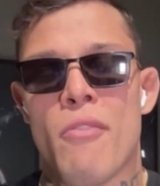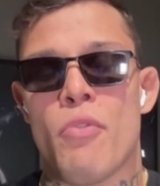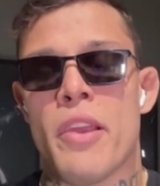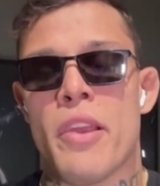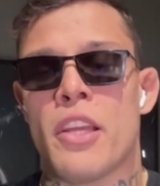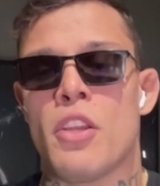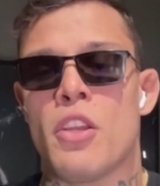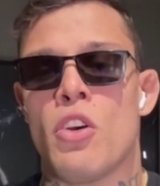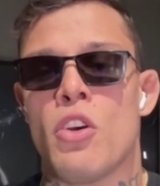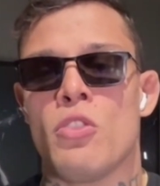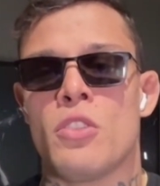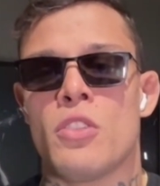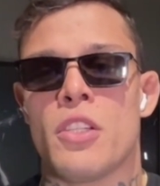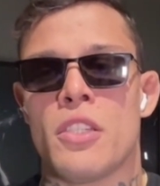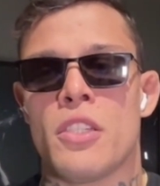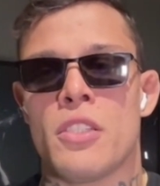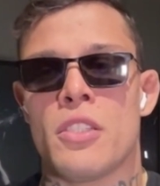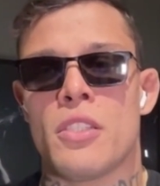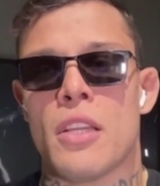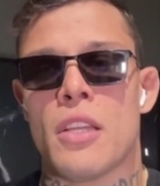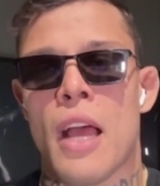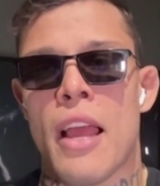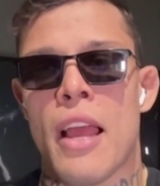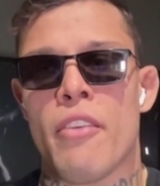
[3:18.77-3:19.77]
5 week
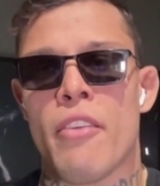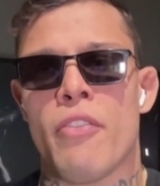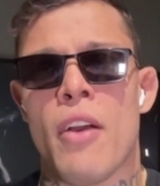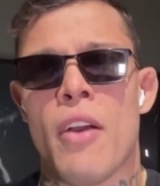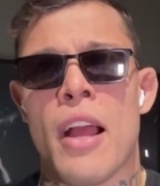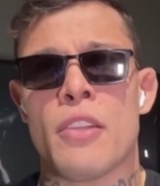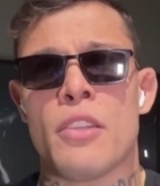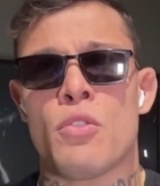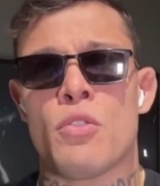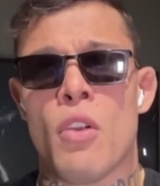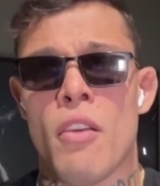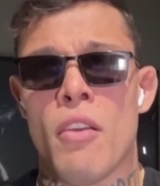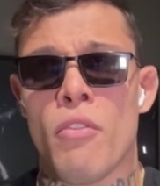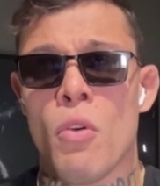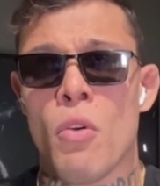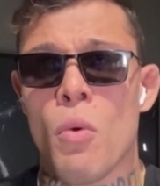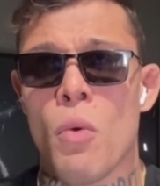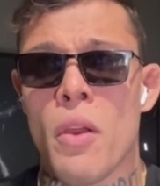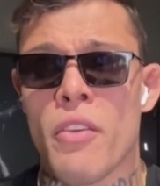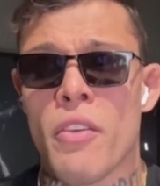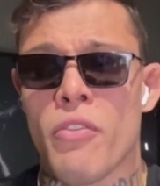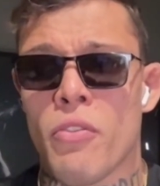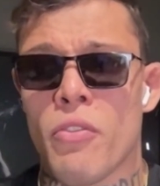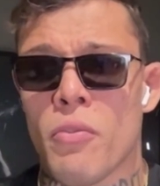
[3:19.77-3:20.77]
notice. I travel
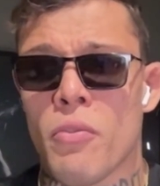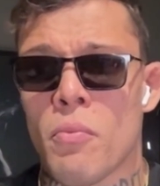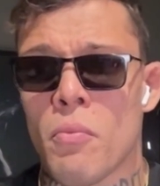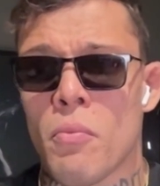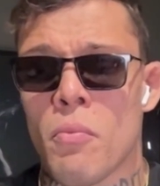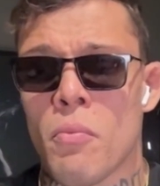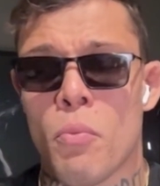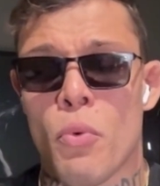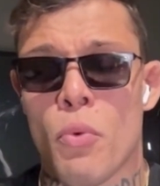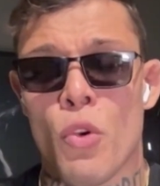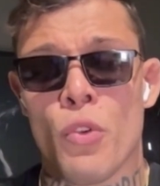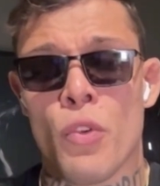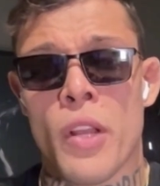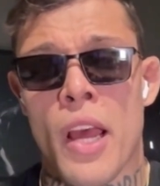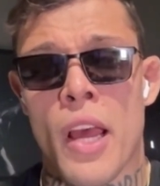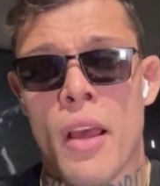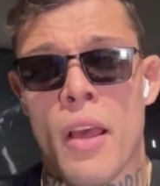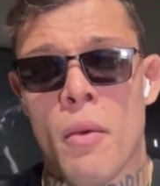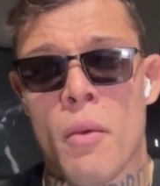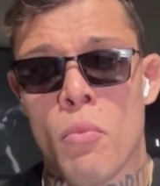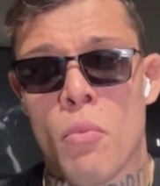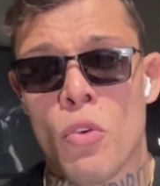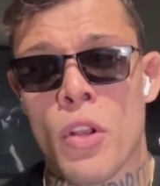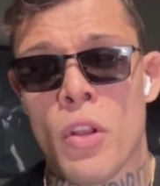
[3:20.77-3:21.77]
with
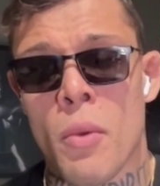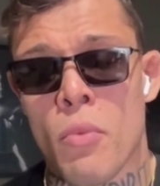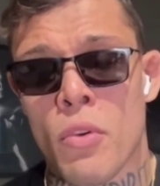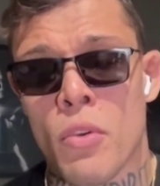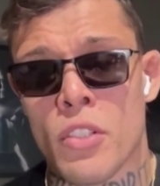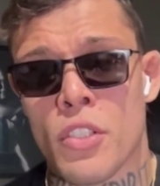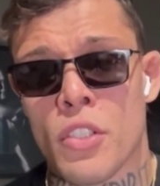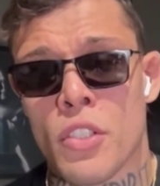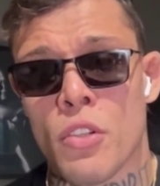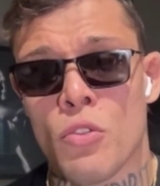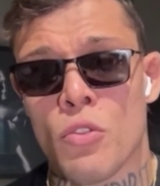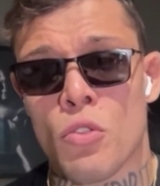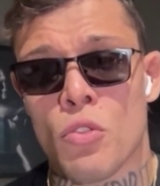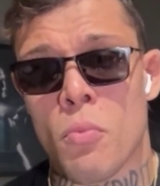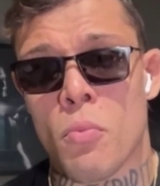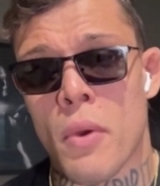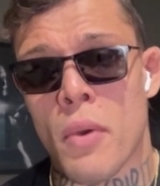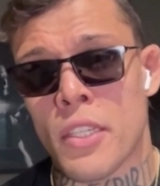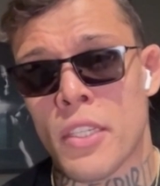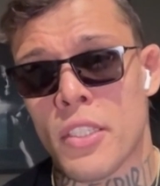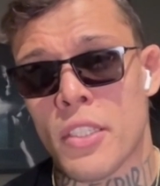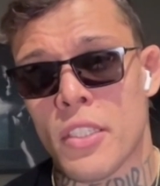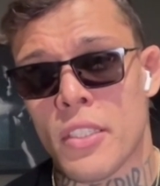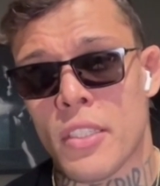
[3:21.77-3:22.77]
Bruna Brazil to
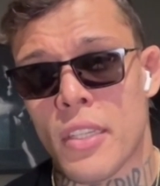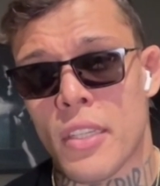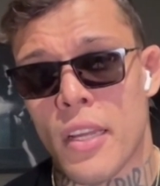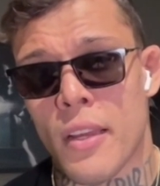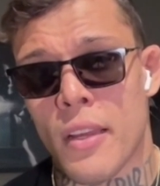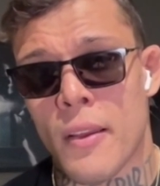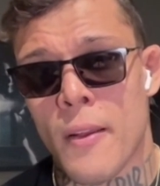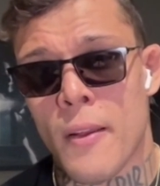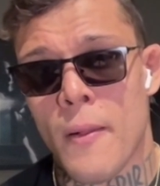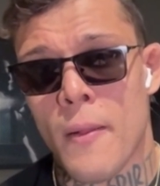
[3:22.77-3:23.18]
Manchester,